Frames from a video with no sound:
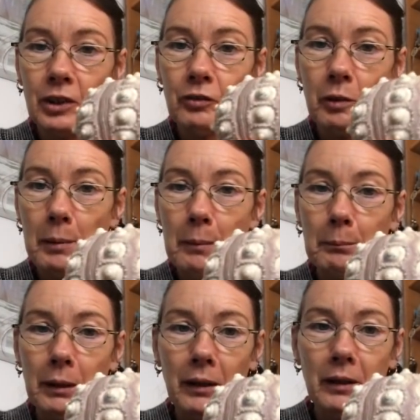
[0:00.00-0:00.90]

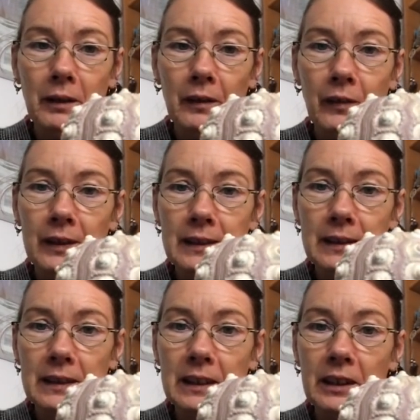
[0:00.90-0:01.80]
Remember, this
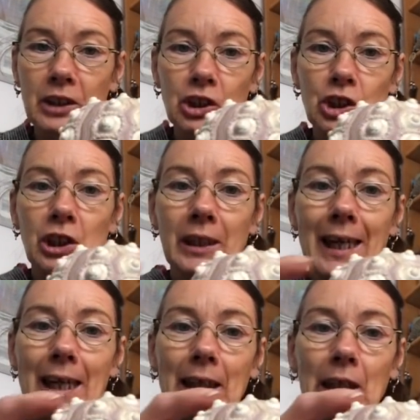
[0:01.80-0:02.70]
sea urchin
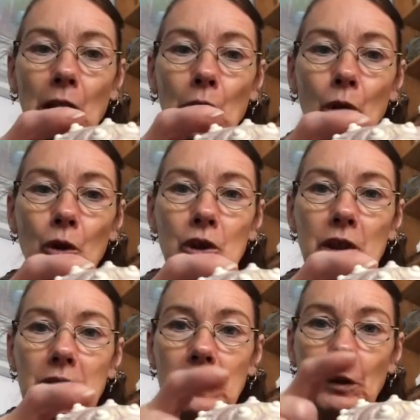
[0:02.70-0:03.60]
had
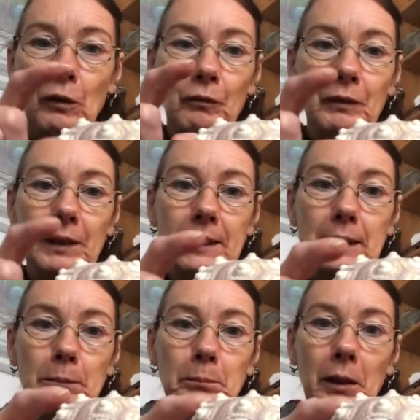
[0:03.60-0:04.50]
lots of
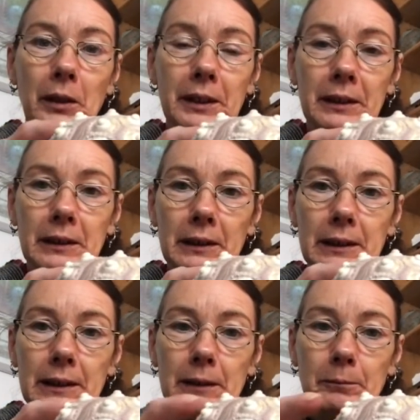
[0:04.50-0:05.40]

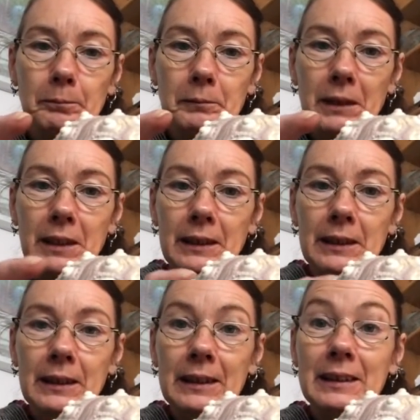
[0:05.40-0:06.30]
spines
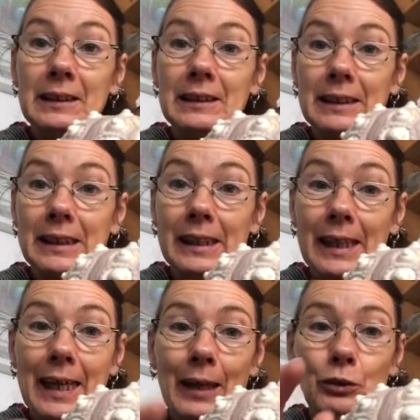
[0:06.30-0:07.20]

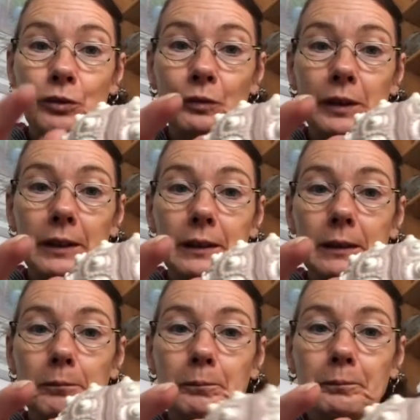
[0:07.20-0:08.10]
sticking out of it,
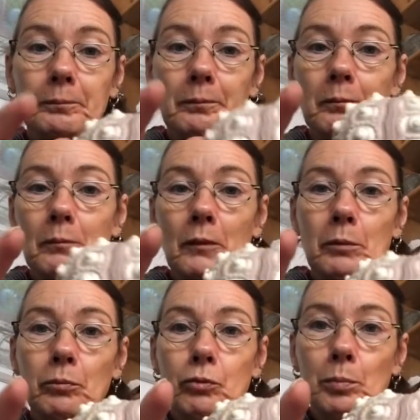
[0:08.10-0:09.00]

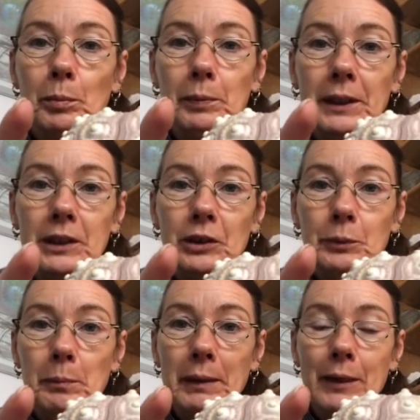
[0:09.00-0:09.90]
probably to
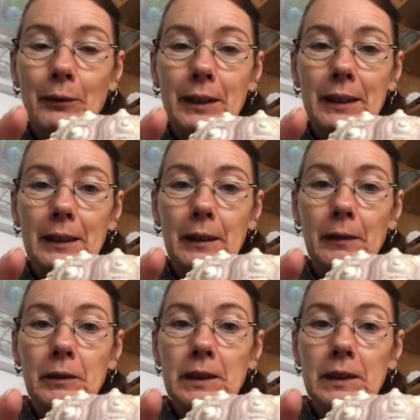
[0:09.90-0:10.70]
about here.